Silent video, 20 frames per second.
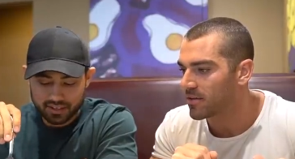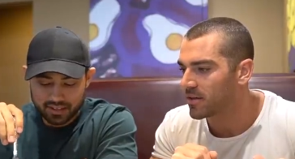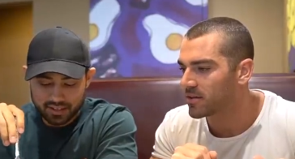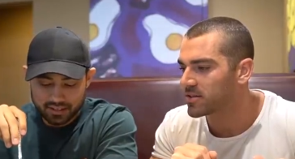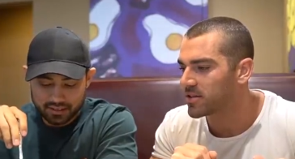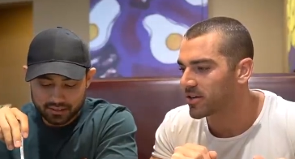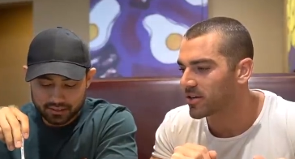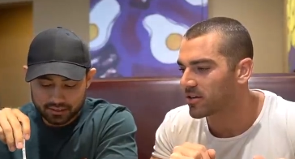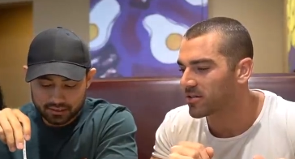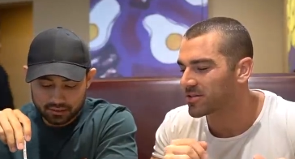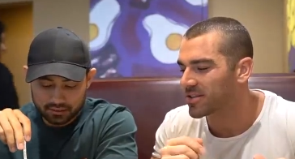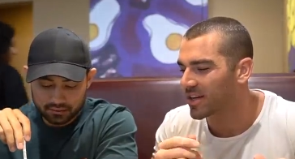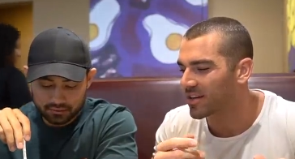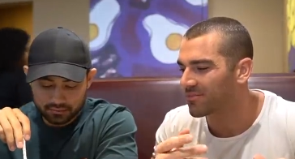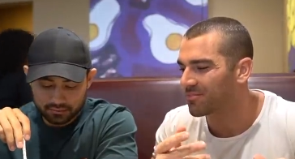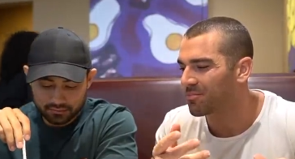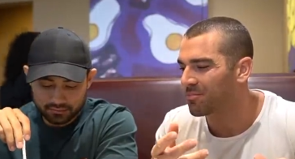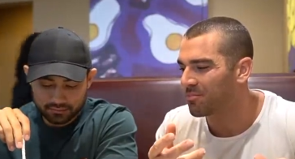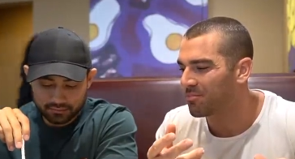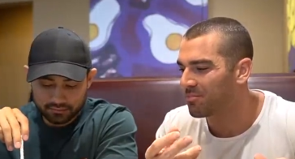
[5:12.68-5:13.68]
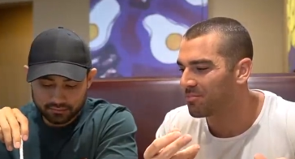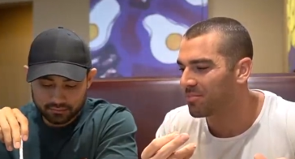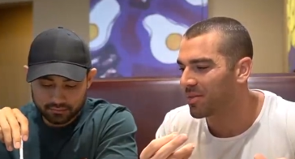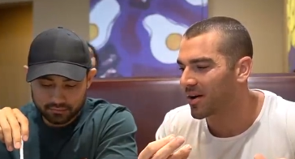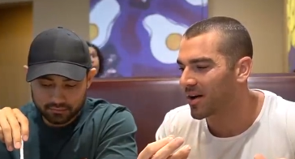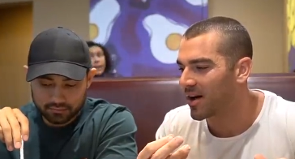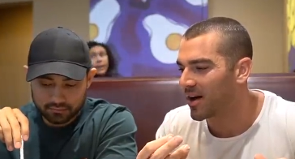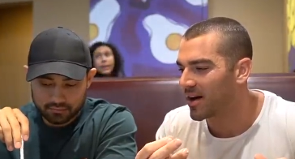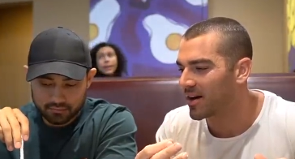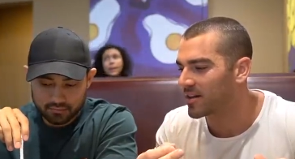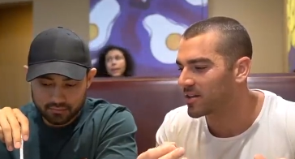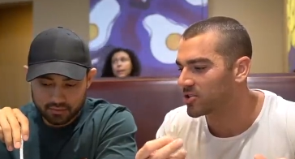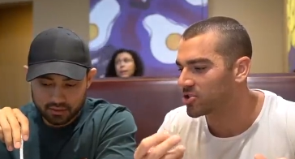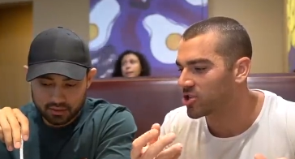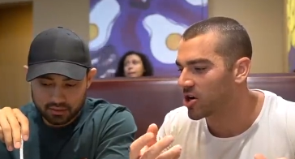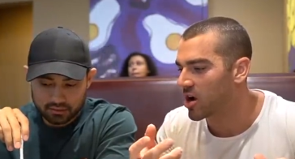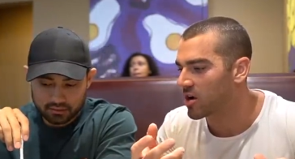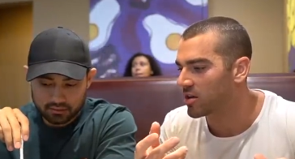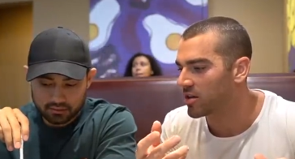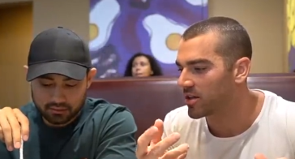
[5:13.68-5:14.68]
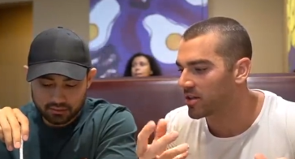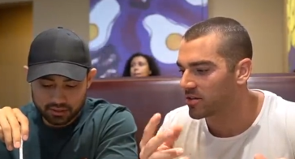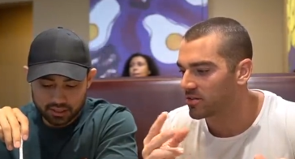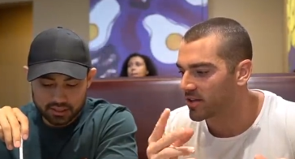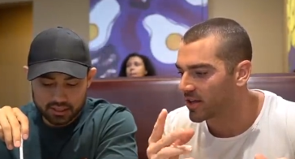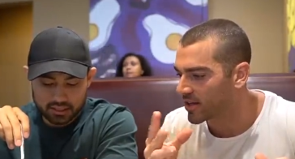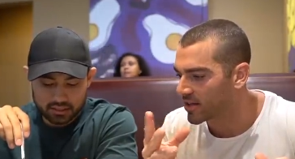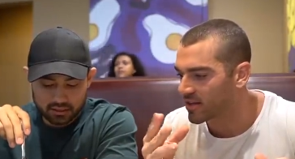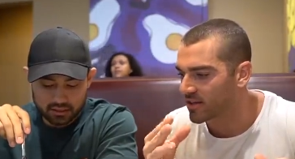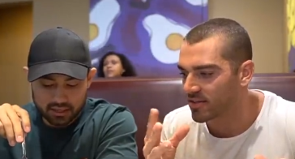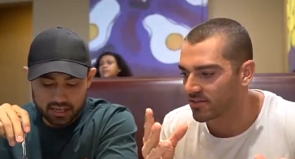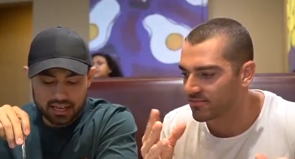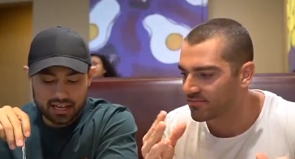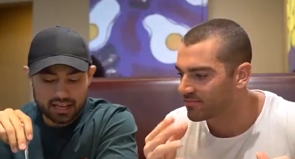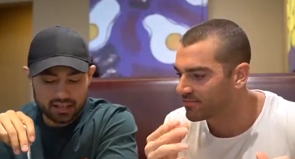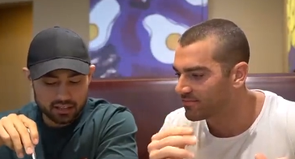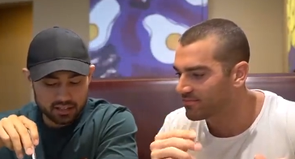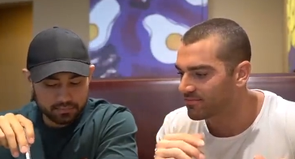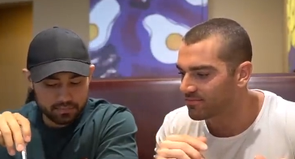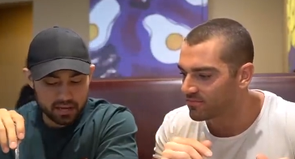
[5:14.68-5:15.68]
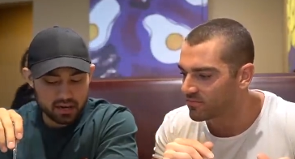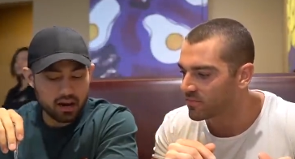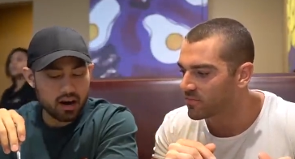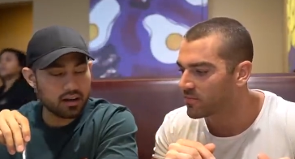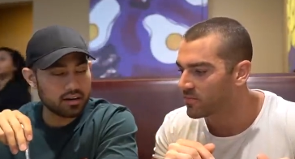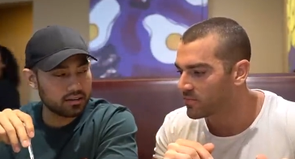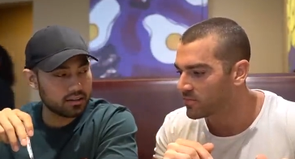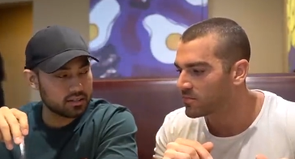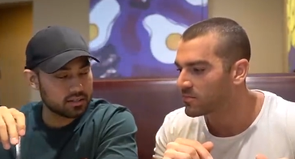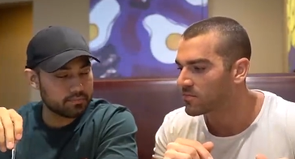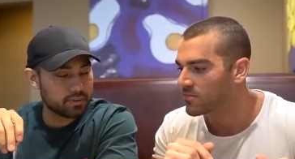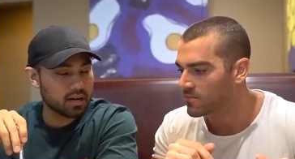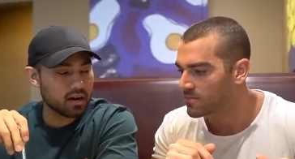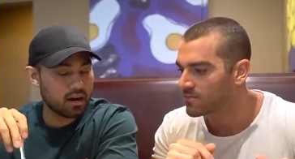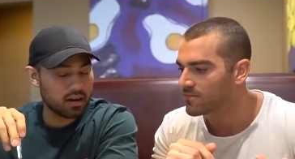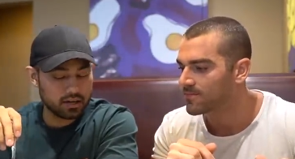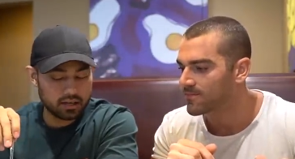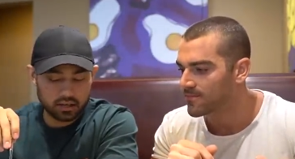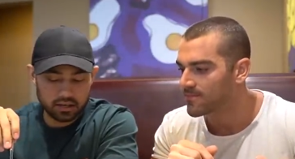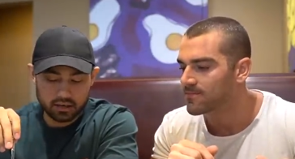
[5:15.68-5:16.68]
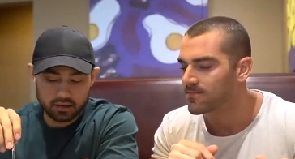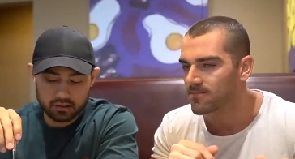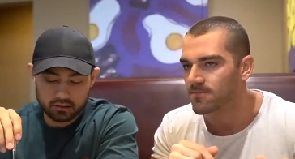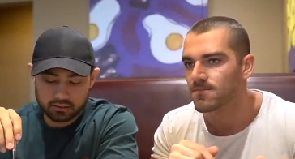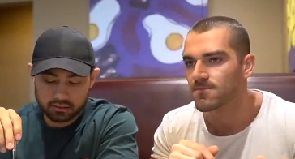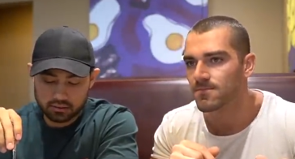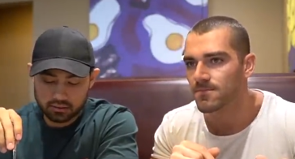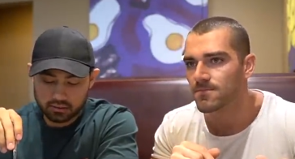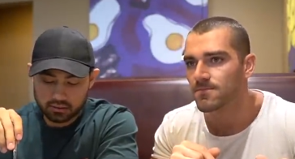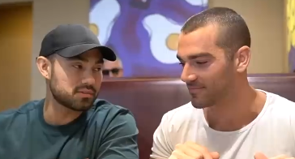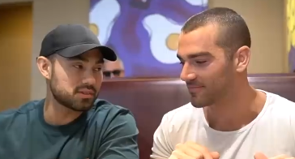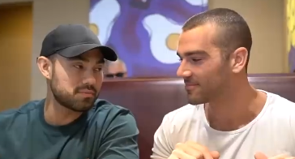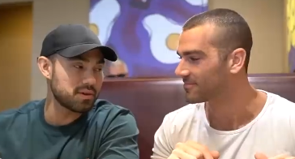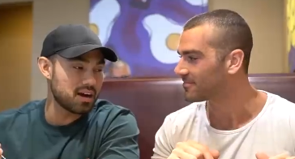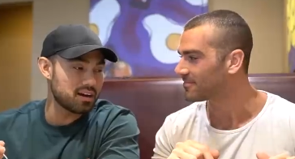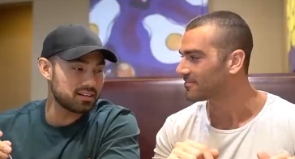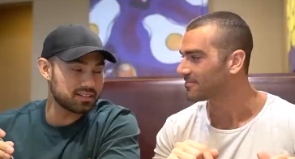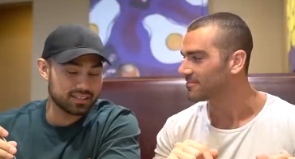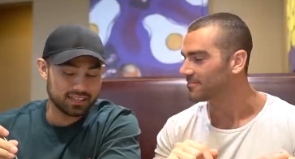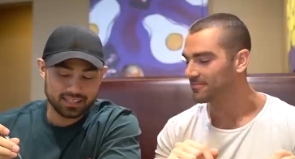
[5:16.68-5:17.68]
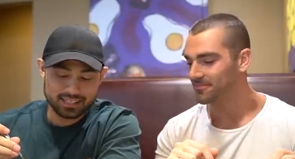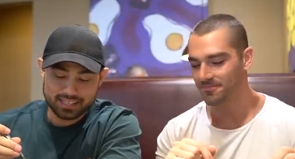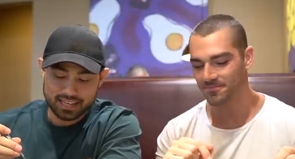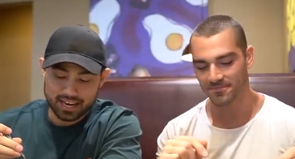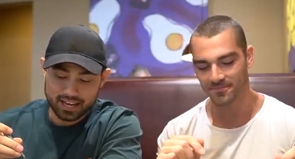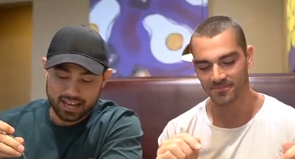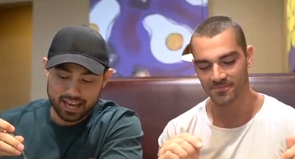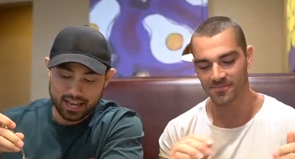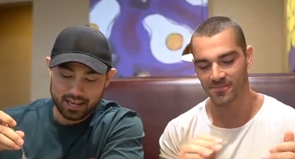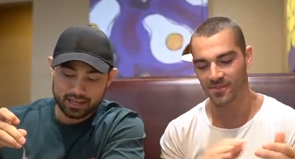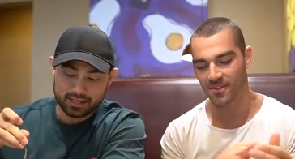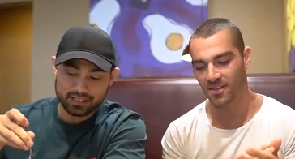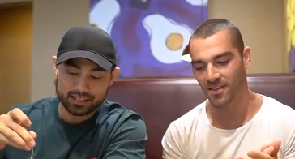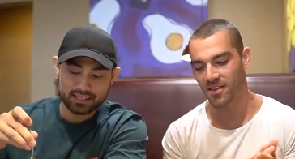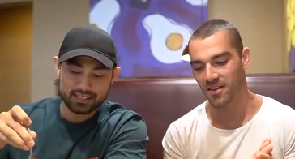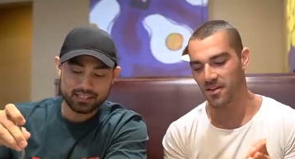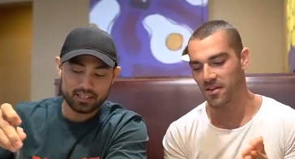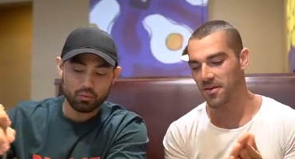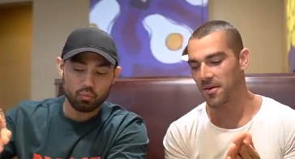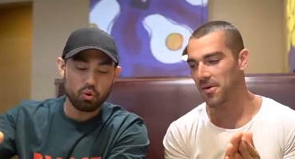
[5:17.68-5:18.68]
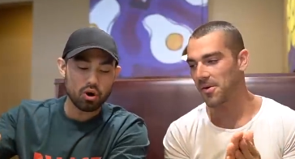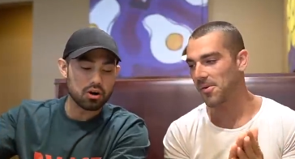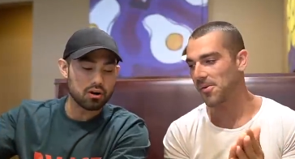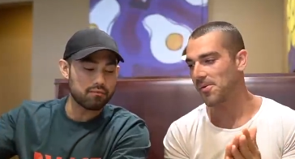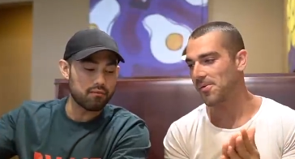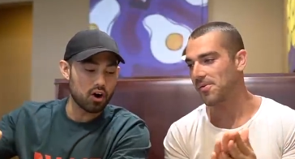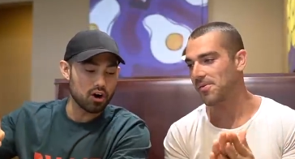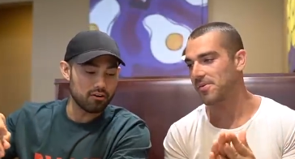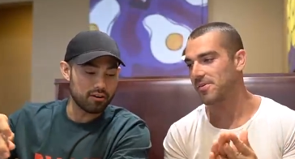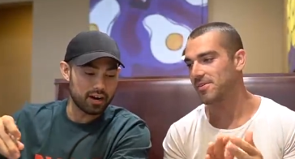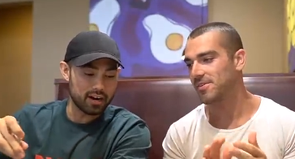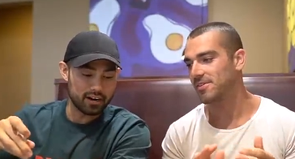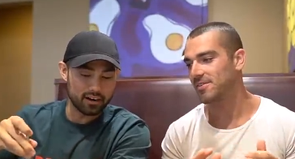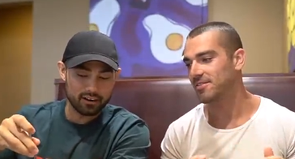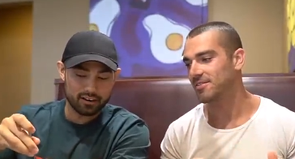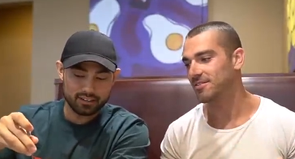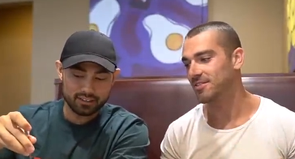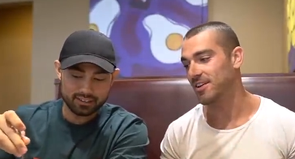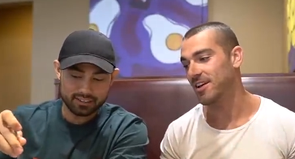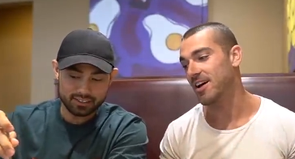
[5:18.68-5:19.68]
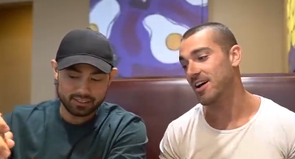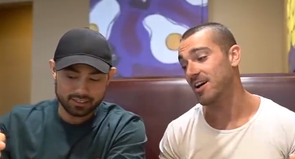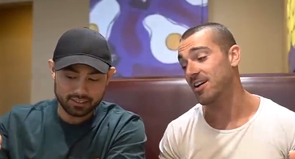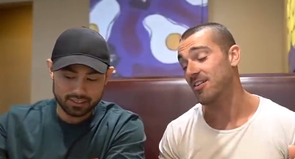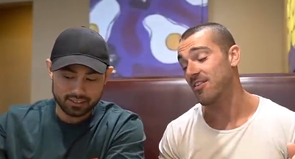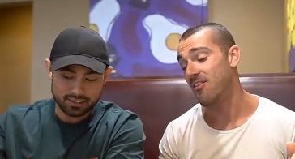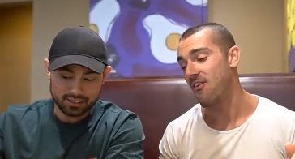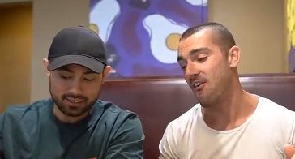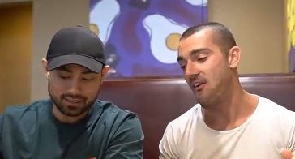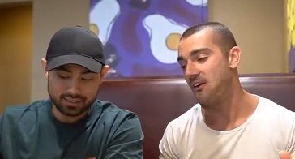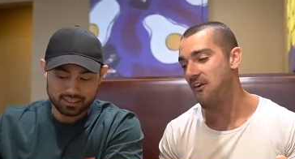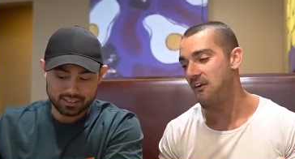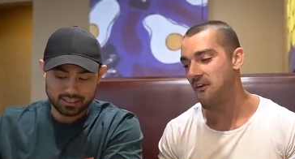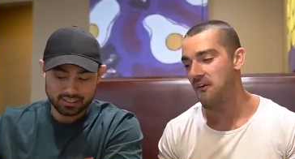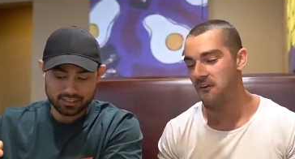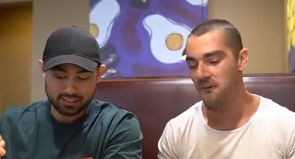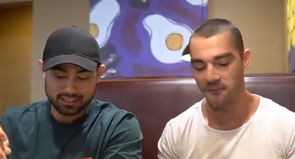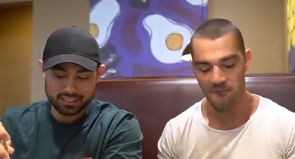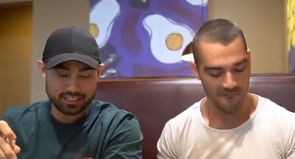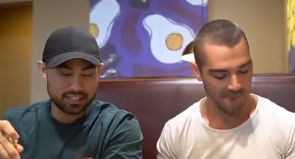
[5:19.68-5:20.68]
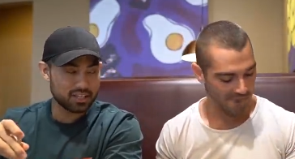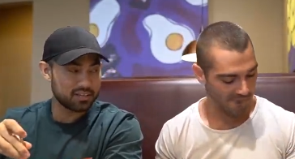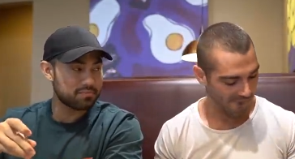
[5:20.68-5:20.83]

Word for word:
Speaker 1: think turtle's like pecan and chocolate.
Speaker 2: Is it? Okay, yeah, there's pecan in here. To be honest, it's like a, this is a work of art right here. Yeah. This